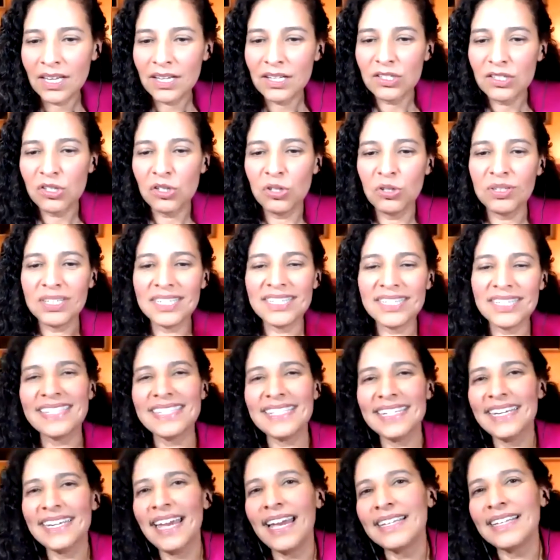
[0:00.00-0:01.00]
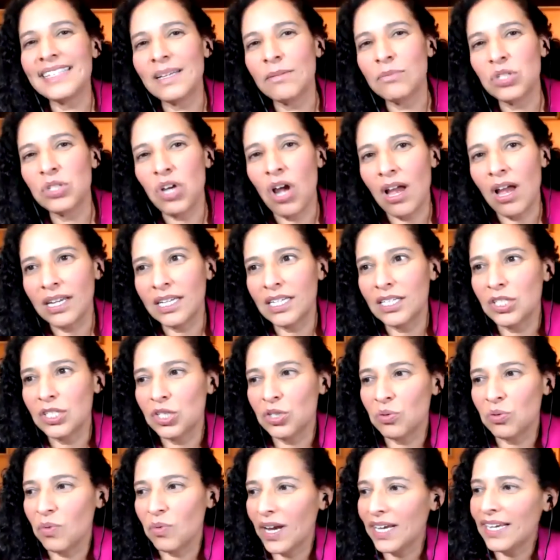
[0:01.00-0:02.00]
So you can see, as I'm talking to
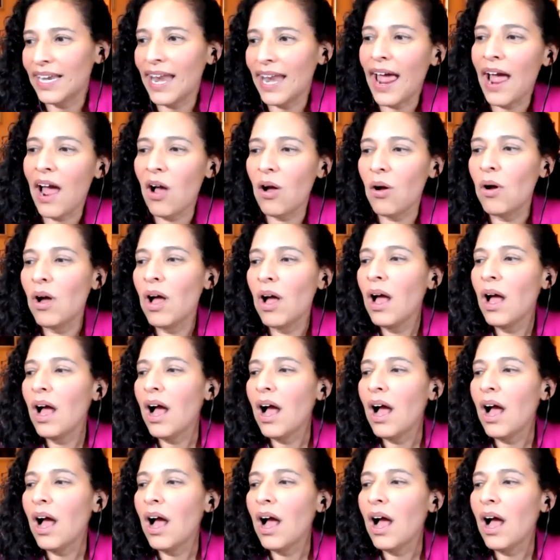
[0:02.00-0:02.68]
you right now,